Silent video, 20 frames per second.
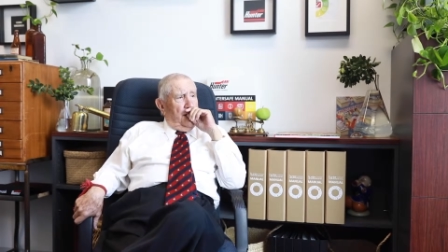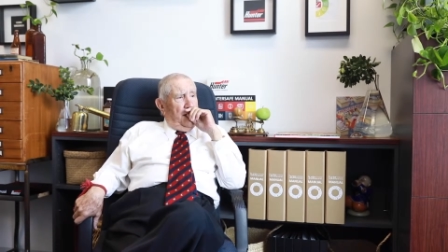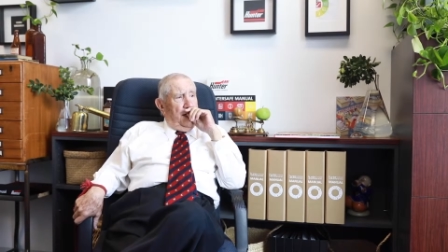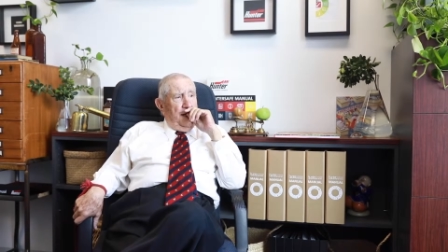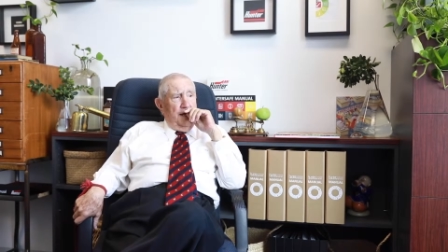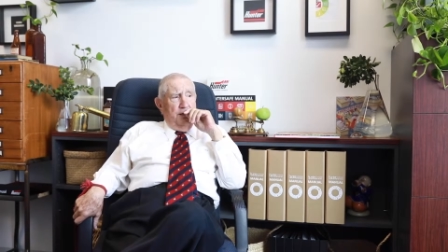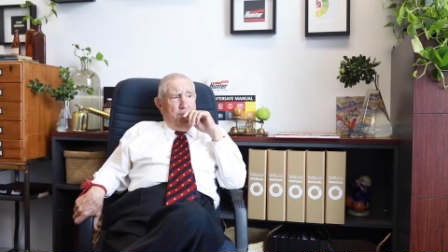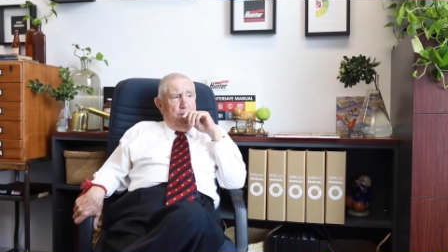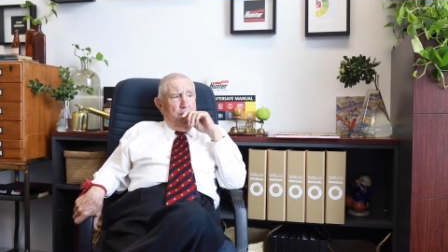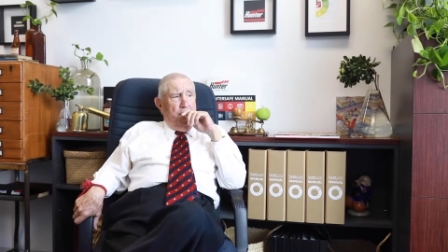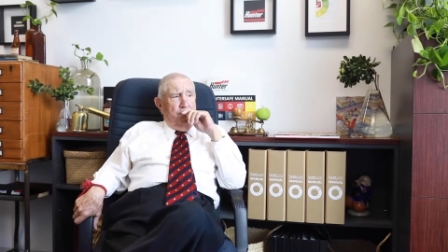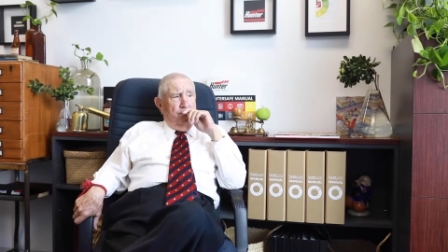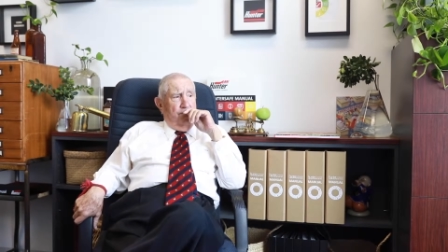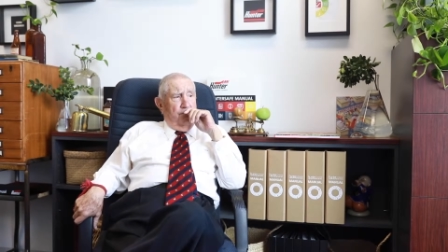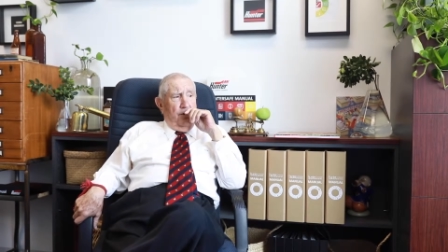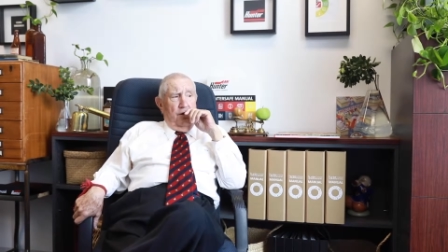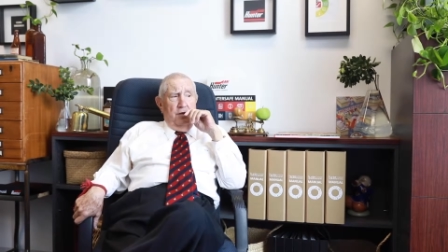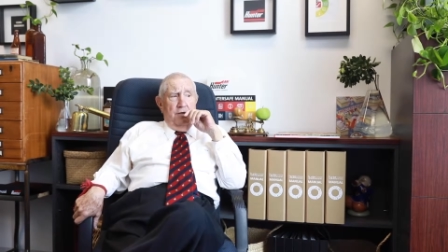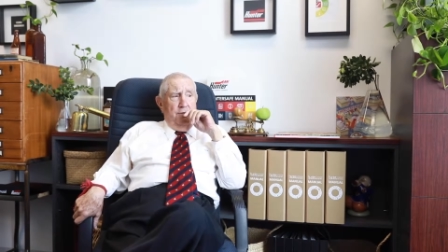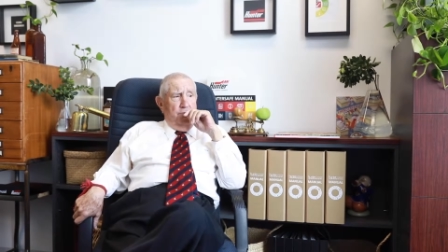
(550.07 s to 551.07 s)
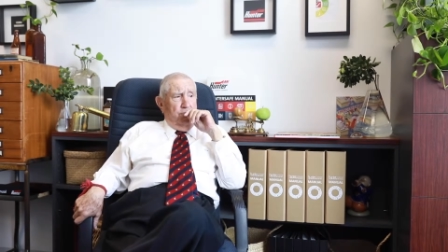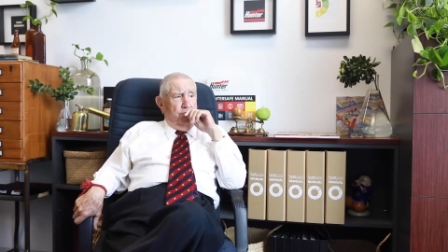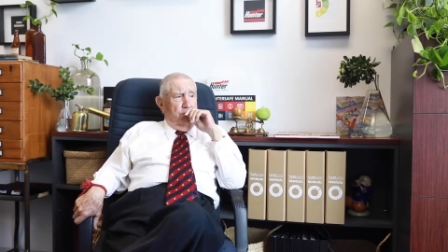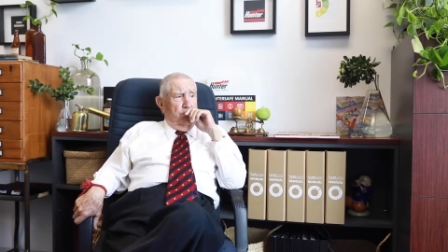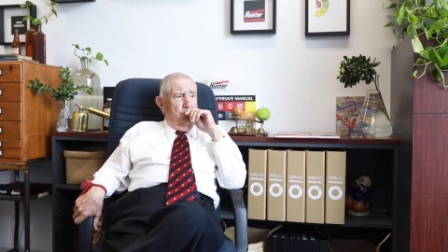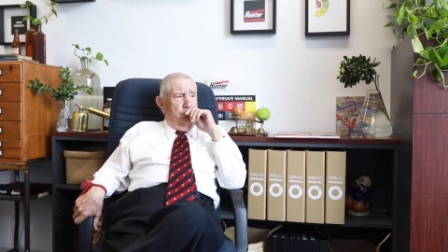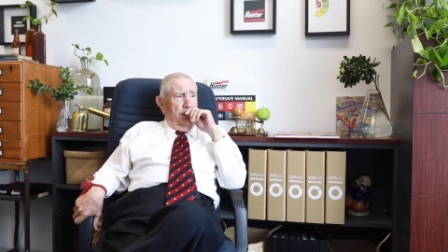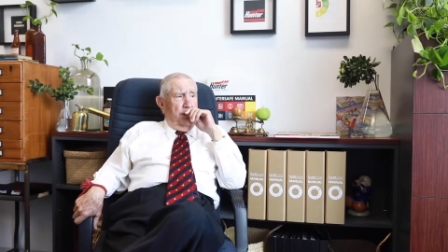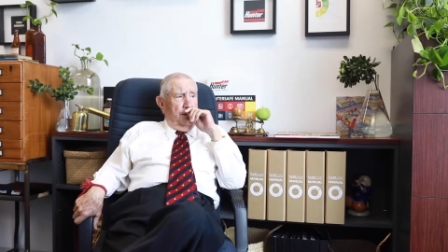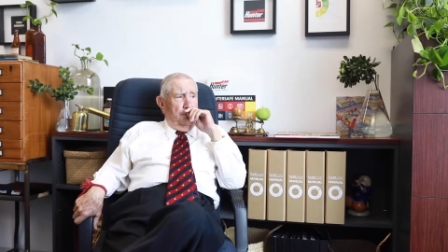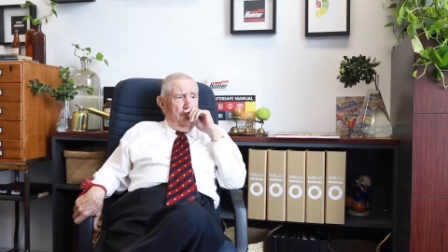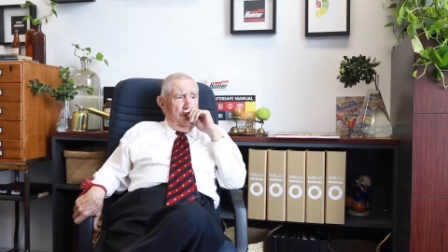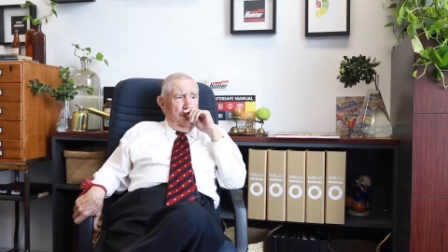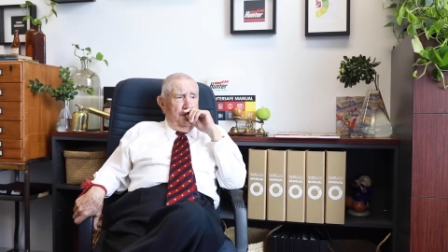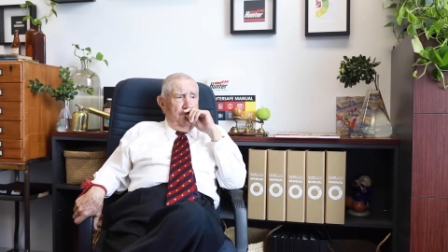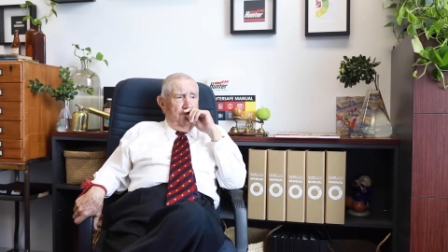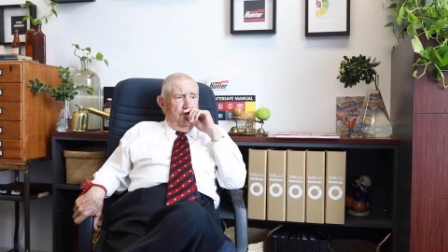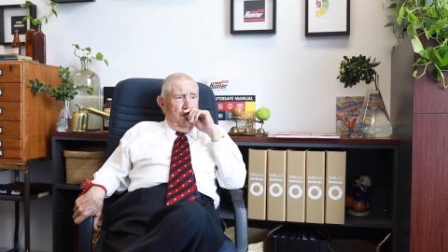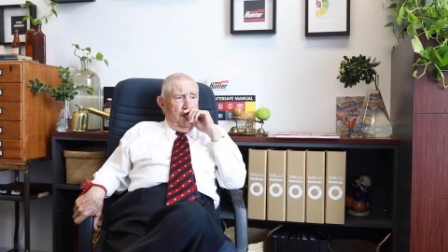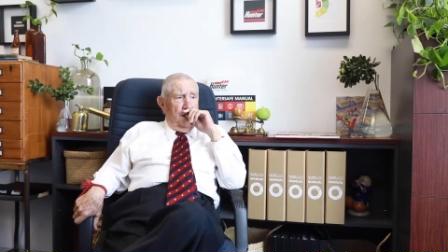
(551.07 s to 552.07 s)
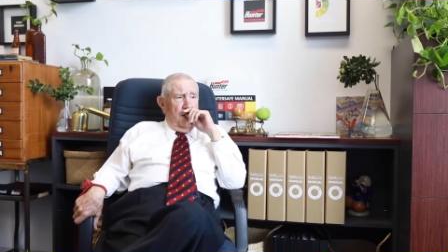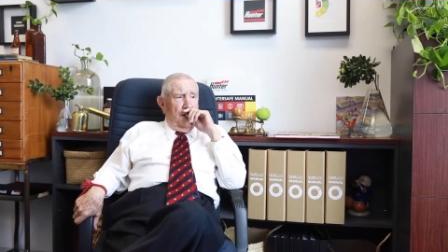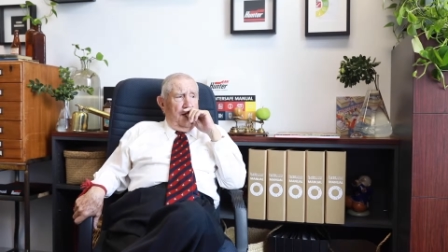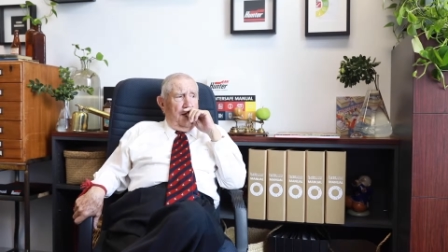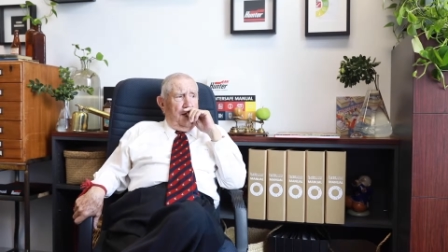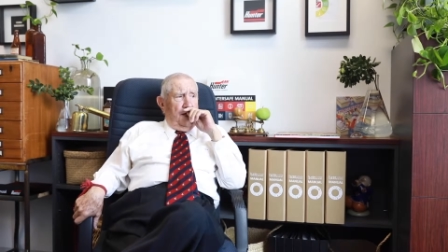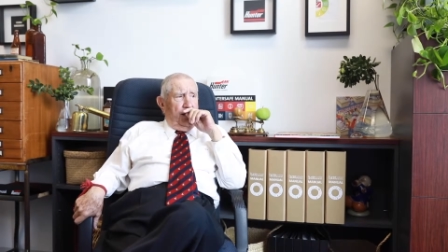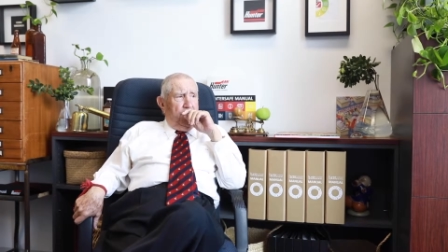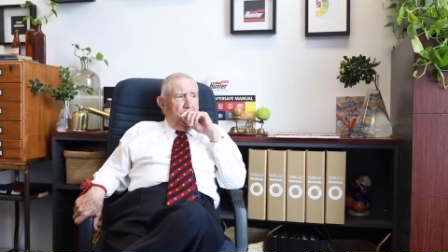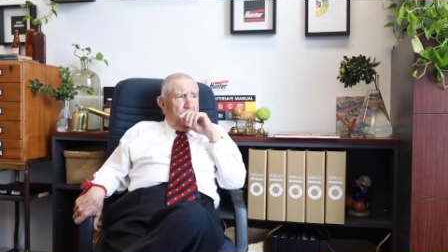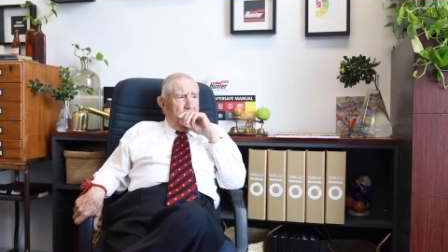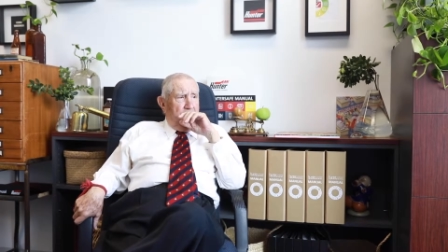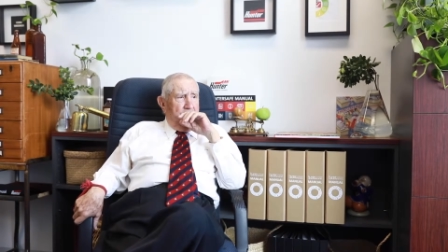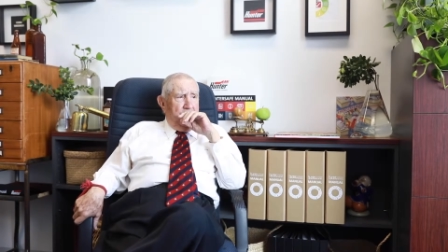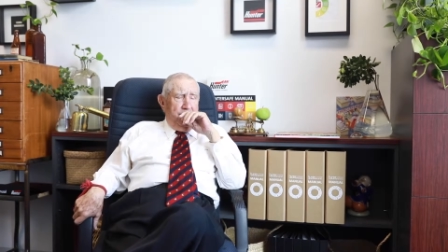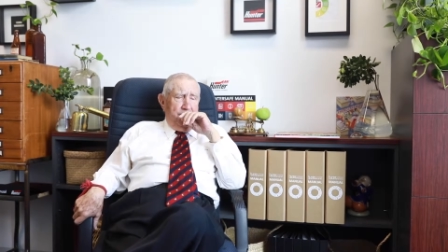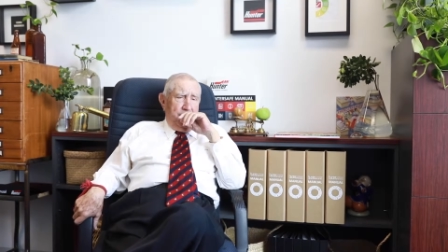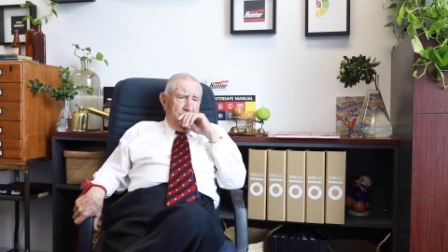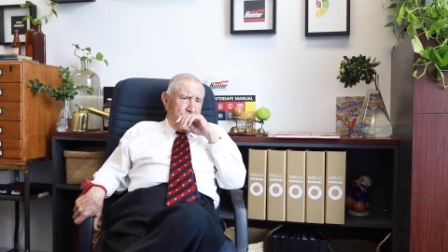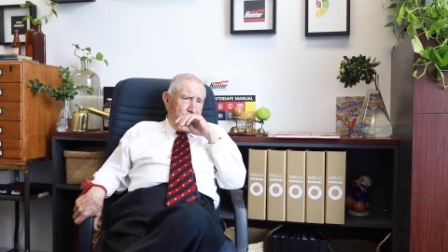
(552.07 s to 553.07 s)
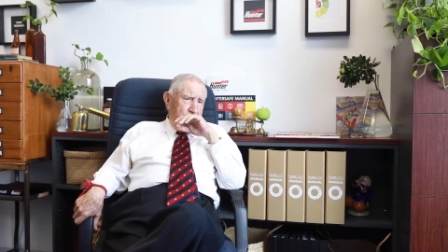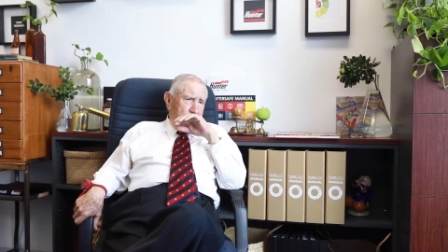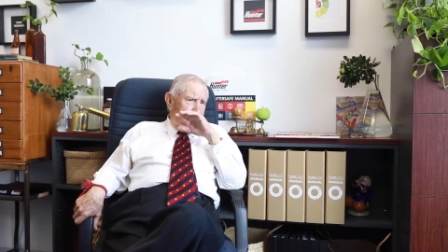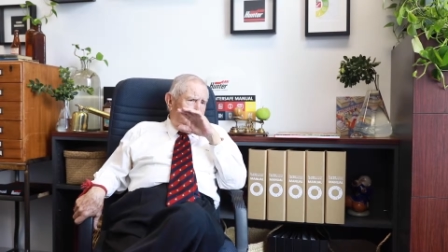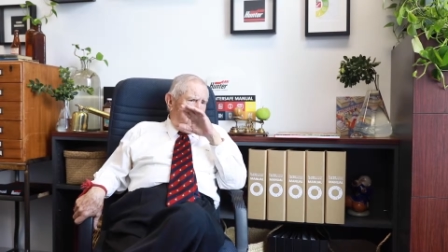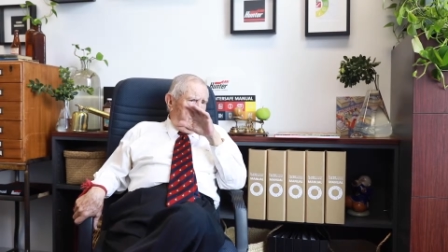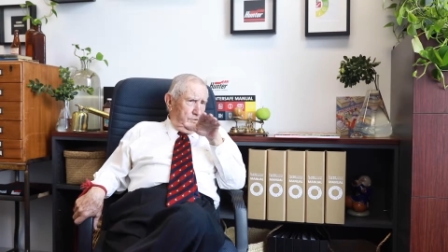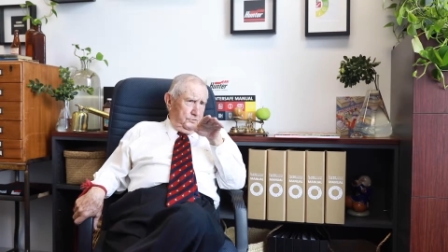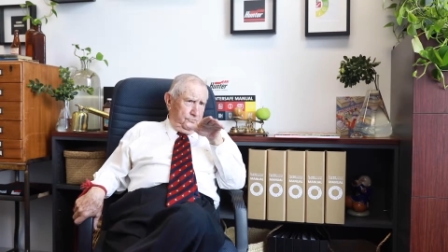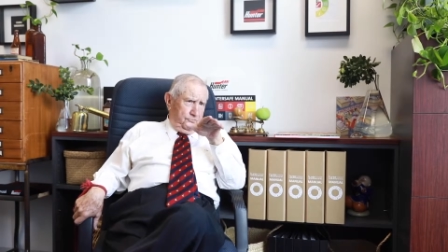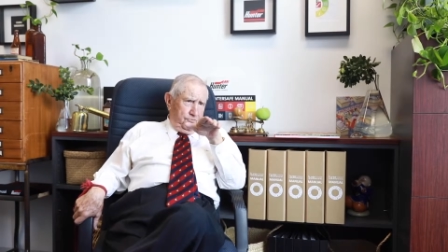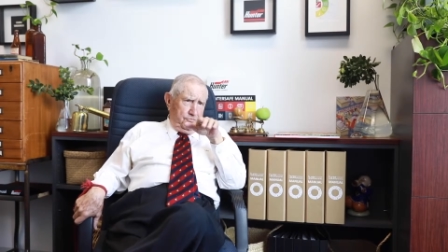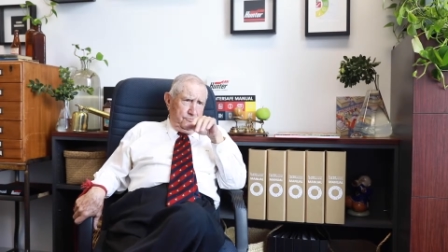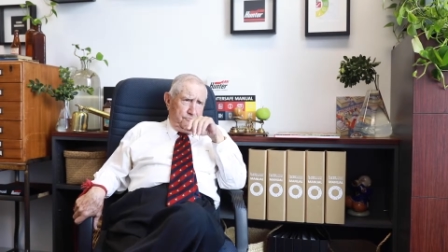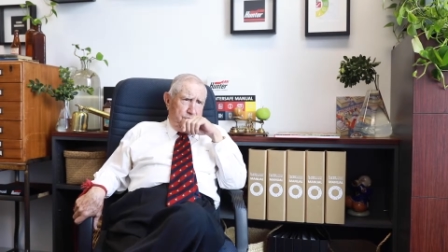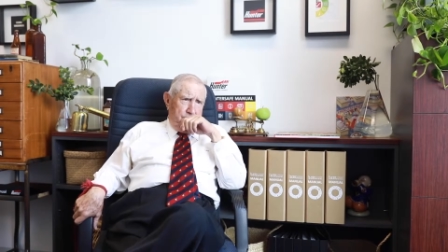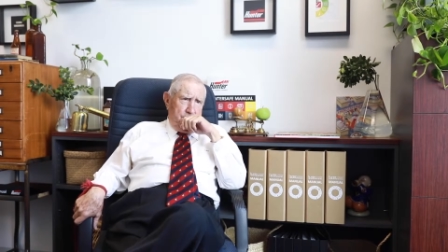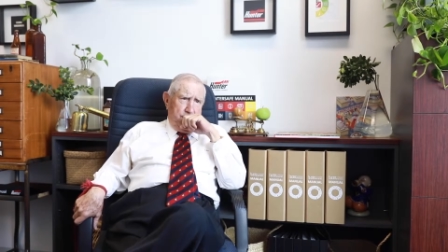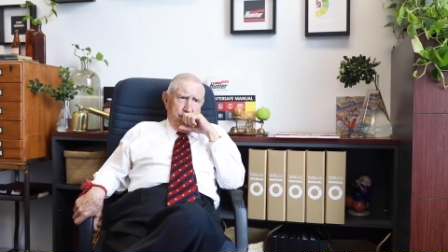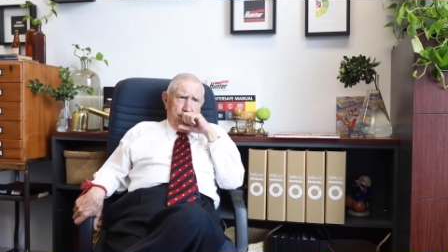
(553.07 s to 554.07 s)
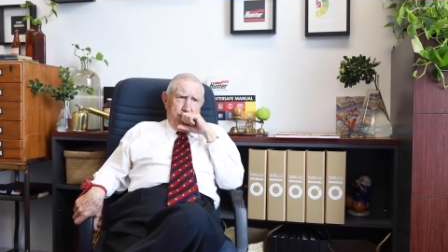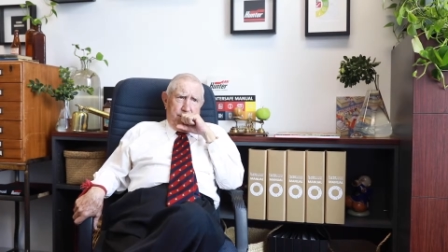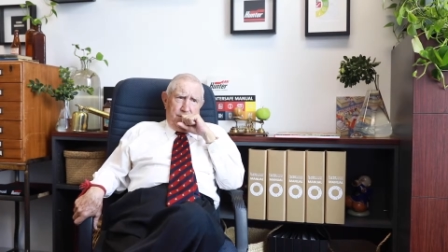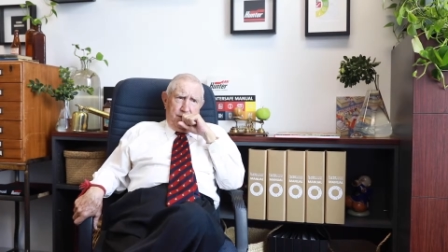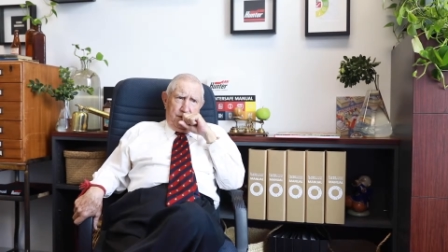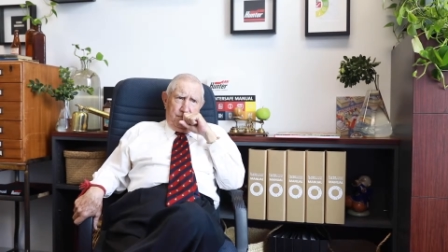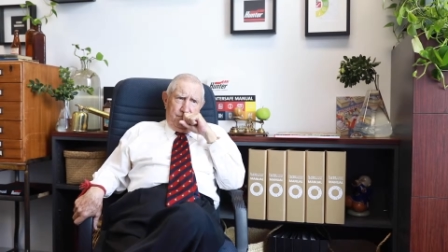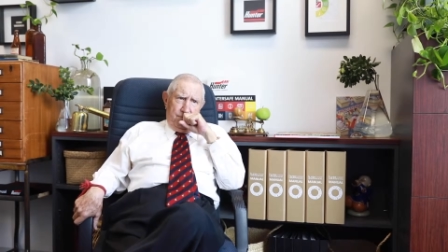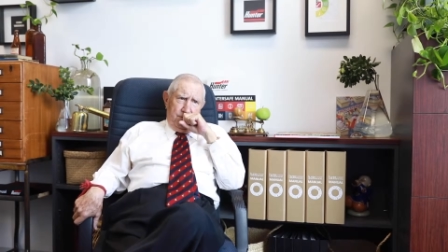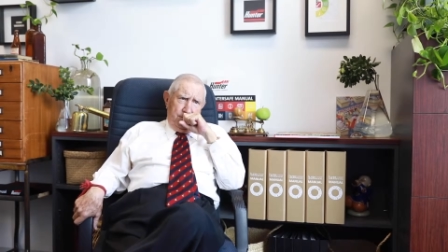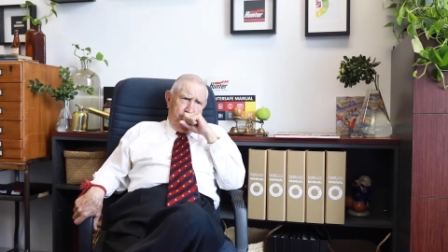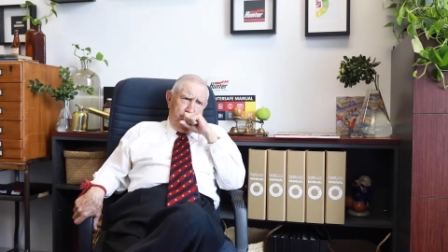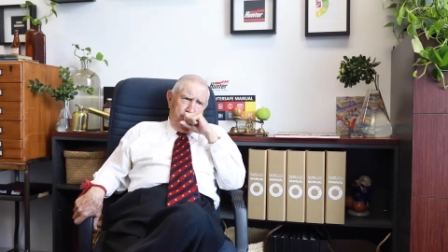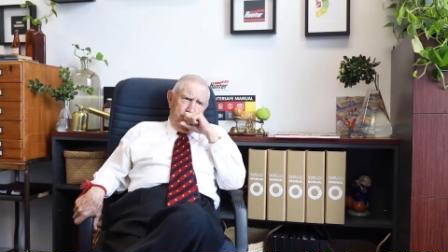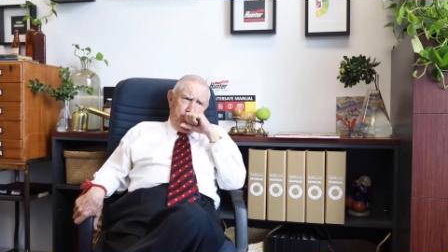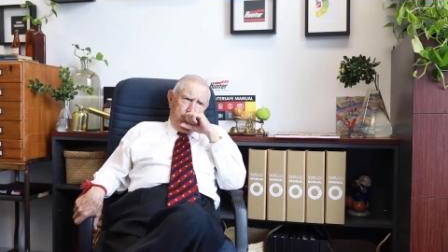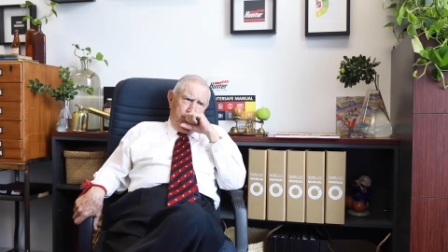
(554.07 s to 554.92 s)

he spoke volumes about me. He said, Len doesn't concentrate enough, that's his